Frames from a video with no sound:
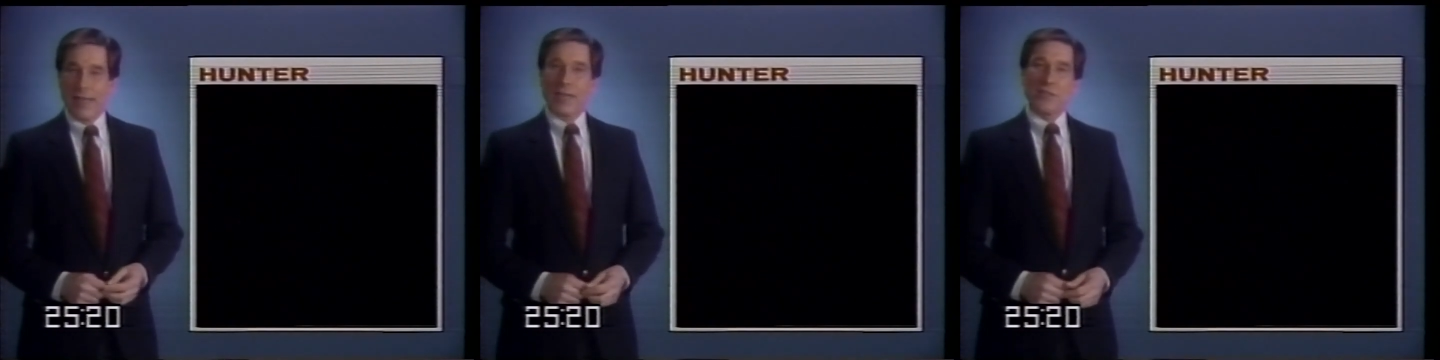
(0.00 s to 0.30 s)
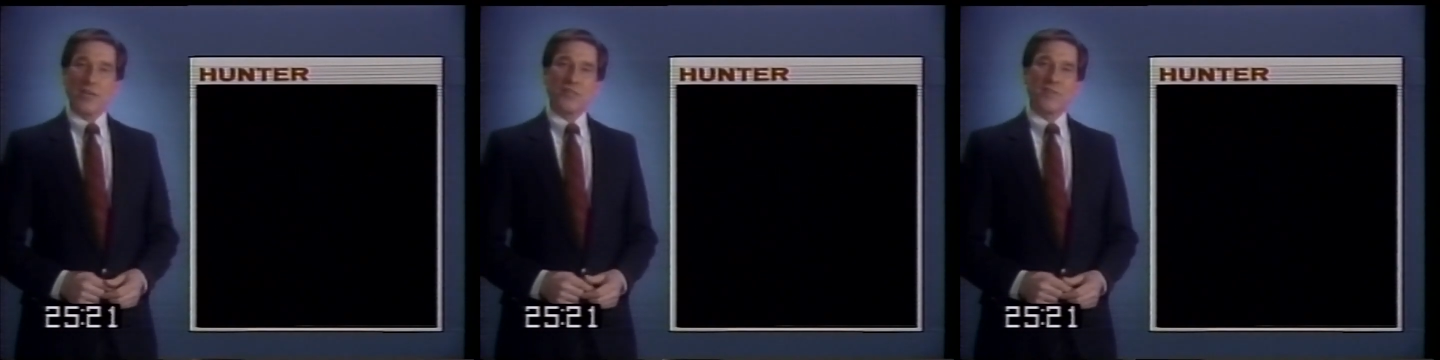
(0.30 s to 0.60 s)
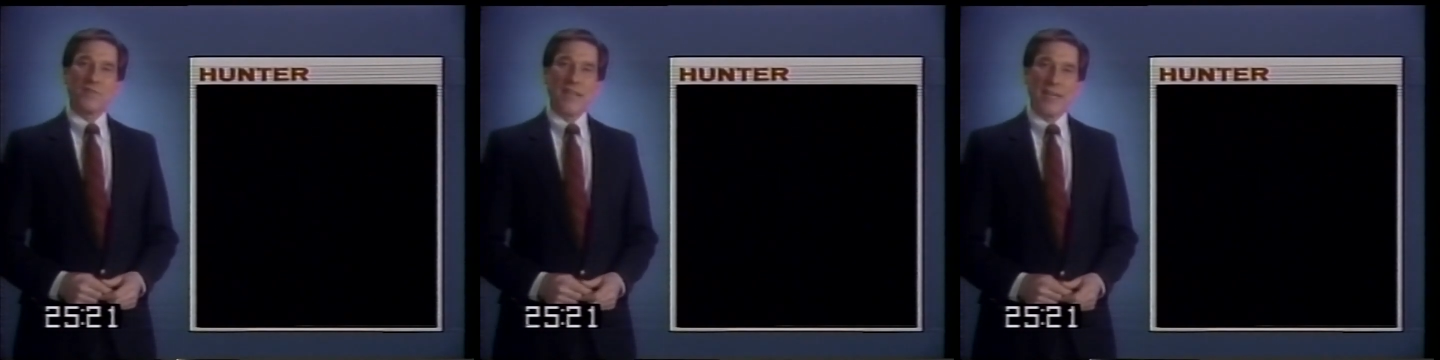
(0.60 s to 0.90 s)

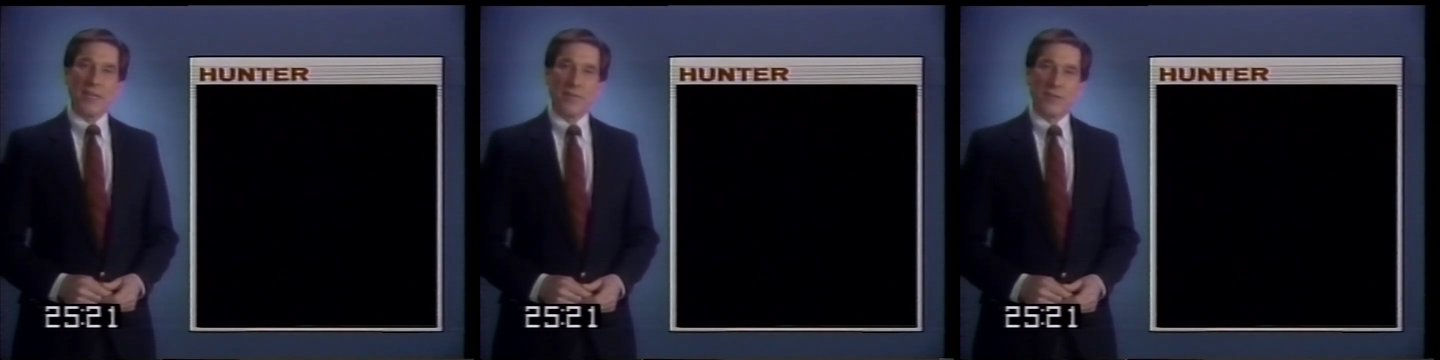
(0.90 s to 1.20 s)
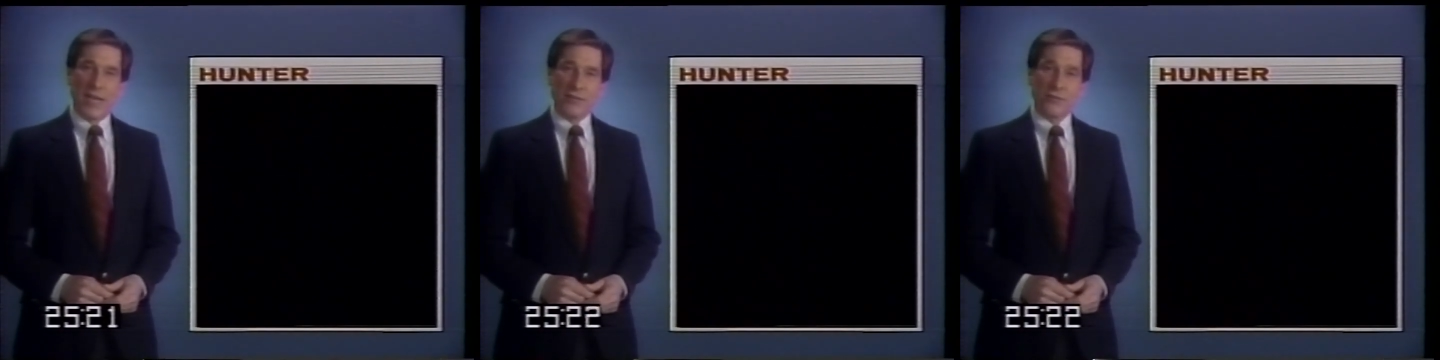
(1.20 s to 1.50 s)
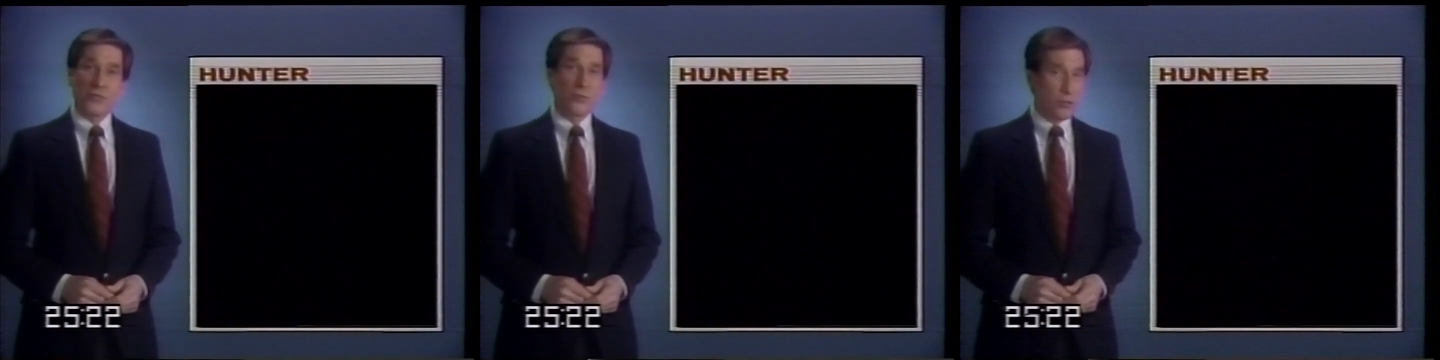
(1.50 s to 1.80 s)
Excessive negative Castor
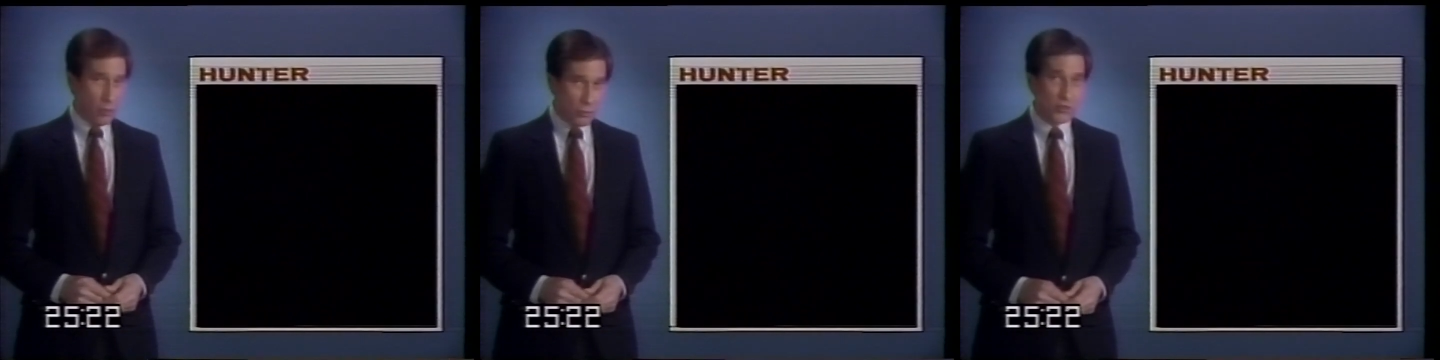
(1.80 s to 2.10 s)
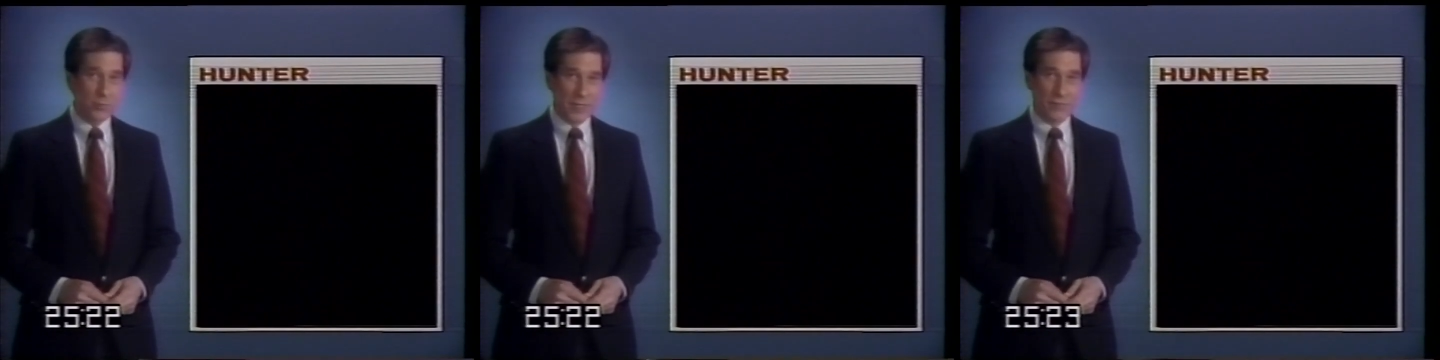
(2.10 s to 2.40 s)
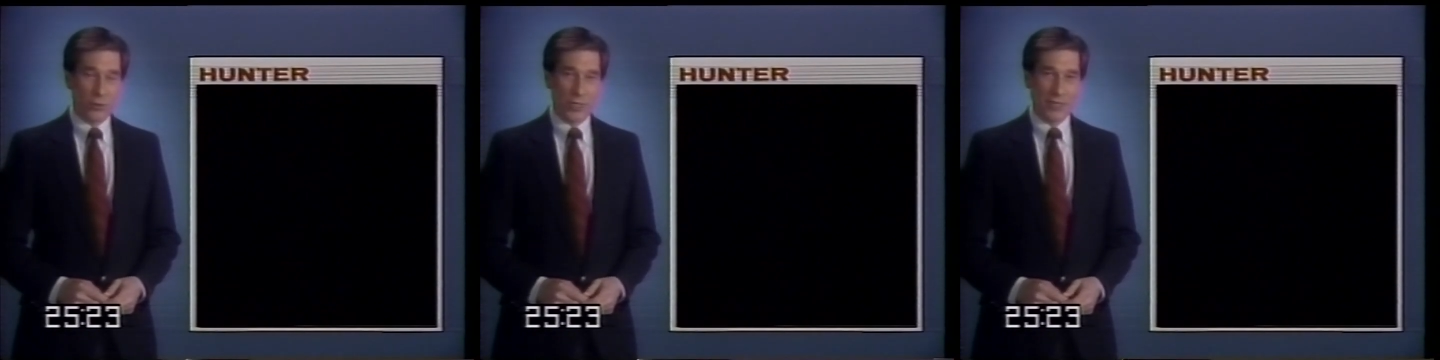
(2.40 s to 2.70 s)
should also be
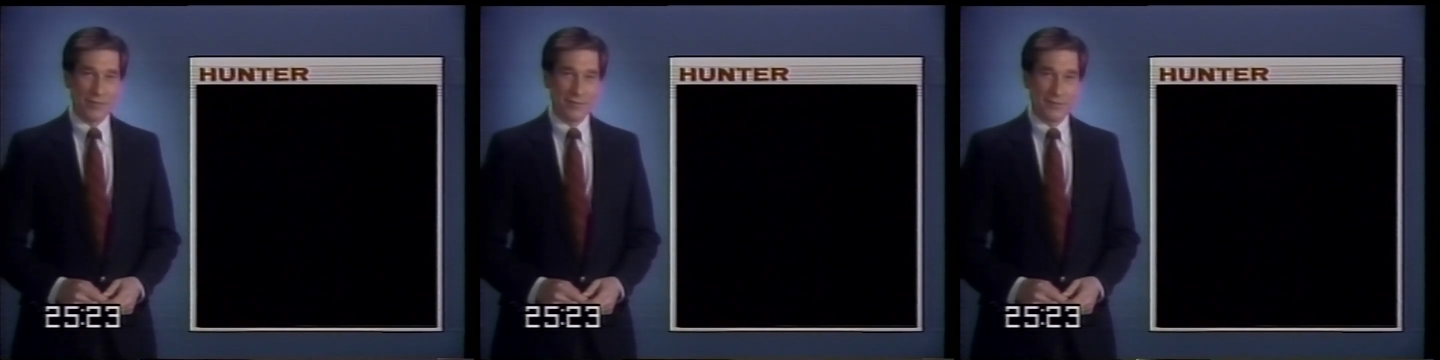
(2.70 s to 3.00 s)
avoided.